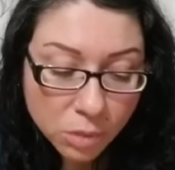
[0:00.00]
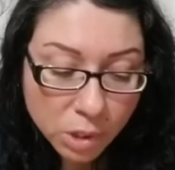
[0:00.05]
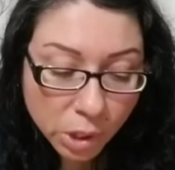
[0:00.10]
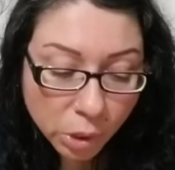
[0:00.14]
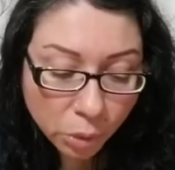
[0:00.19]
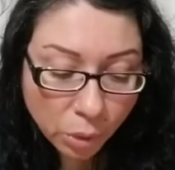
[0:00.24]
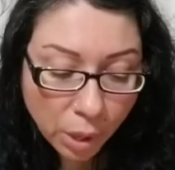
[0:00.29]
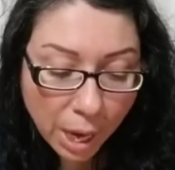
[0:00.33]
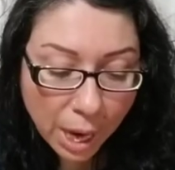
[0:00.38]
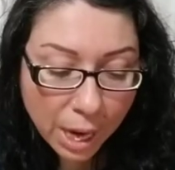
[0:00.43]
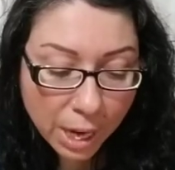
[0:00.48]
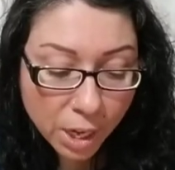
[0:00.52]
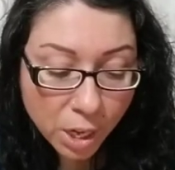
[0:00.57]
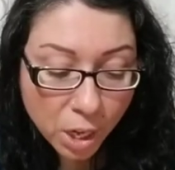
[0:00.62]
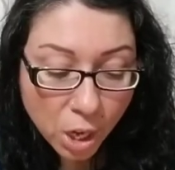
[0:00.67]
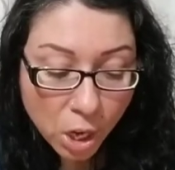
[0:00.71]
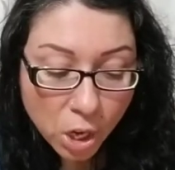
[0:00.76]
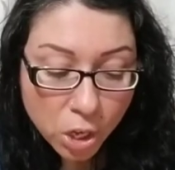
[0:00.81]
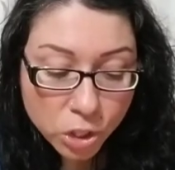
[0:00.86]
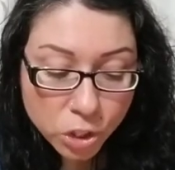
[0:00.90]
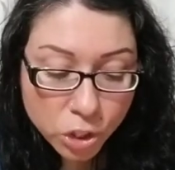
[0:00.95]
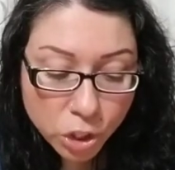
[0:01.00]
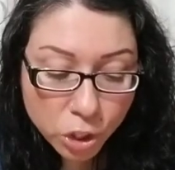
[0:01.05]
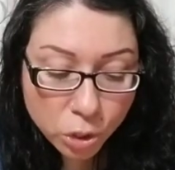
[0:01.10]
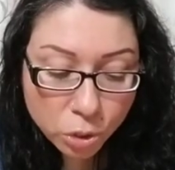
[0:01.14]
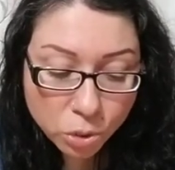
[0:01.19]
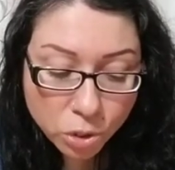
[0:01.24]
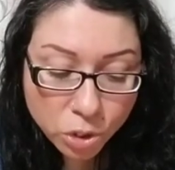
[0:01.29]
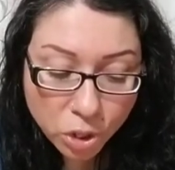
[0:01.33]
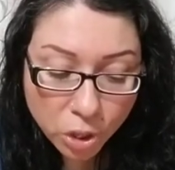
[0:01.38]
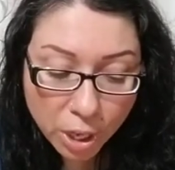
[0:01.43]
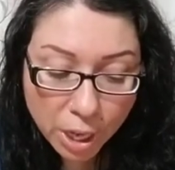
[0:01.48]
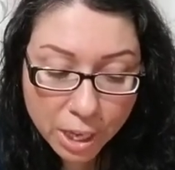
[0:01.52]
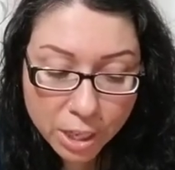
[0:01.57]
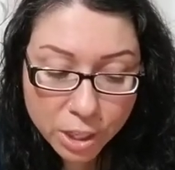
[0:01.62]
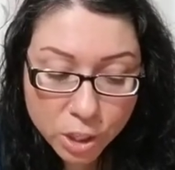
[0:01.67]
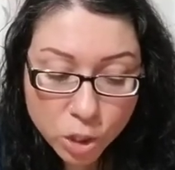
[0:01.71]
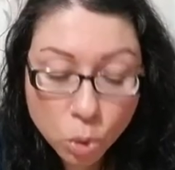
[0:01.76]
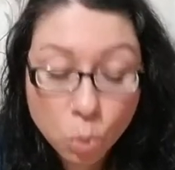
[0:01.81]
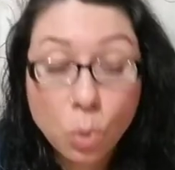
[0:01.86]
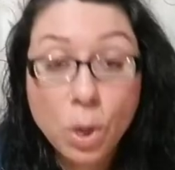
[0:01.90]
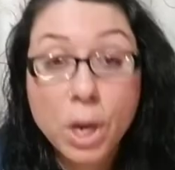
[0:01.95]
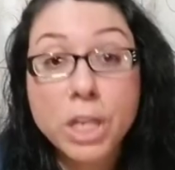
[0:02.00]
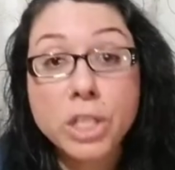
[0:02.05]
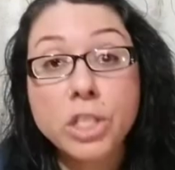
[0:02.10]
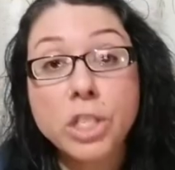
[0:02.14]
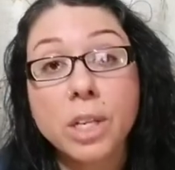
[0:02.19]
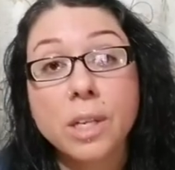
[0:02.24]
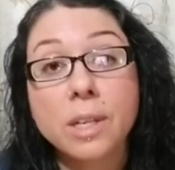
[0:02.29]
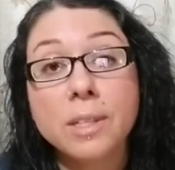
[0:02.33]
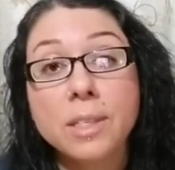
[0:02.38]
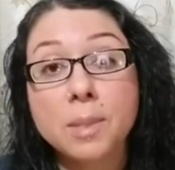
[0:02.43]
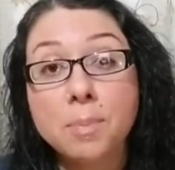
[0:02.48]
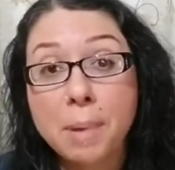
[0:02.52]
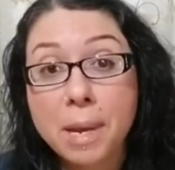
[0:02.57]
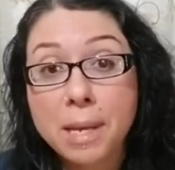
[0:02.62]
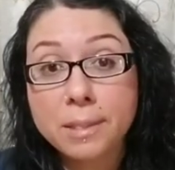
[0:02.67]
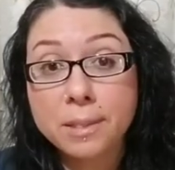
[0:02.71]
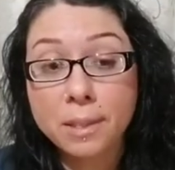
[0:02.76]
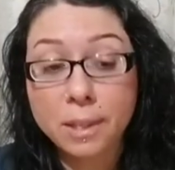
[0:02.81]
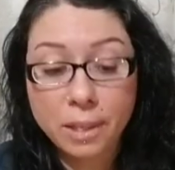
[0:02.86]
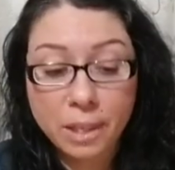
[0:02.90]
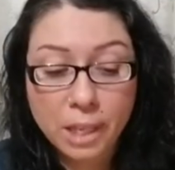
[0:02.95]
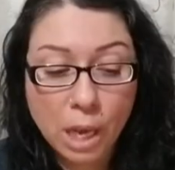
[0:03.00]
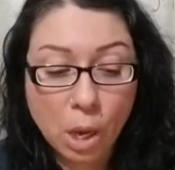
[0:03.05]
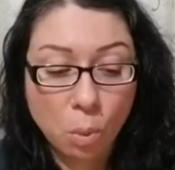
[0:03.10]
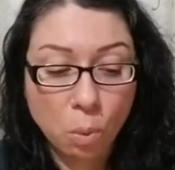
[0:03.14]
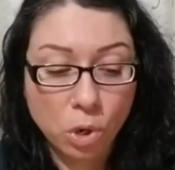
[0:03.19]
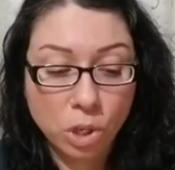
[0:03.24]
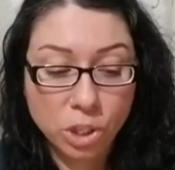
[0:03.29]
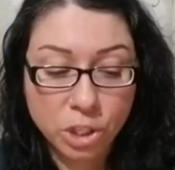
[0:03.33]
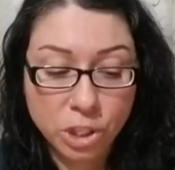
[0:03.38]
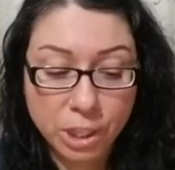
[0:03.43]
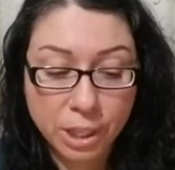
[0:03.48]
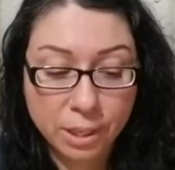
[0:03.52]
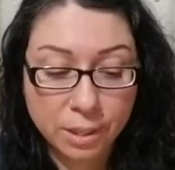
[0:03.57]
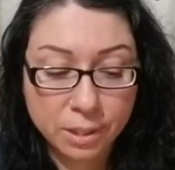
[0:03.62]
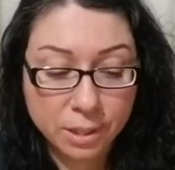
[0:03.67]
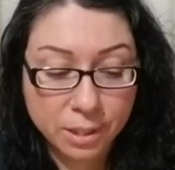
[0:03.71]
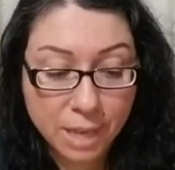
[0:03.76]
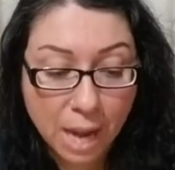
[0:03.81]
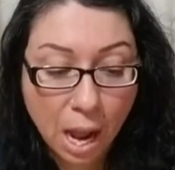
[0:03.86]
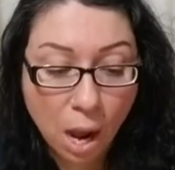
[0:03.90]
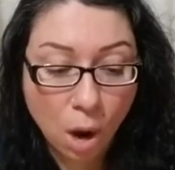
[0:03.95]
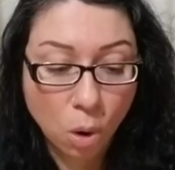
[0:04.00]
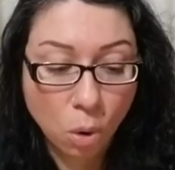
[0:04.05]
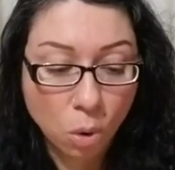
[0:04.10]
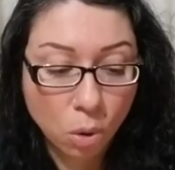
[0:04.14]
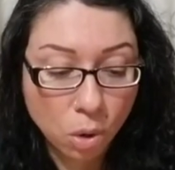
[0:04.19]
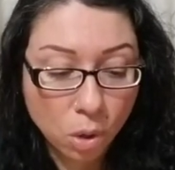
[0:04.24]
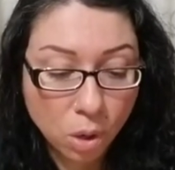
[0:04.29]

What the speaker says: Okay? She used her intuition to basically get where she is now.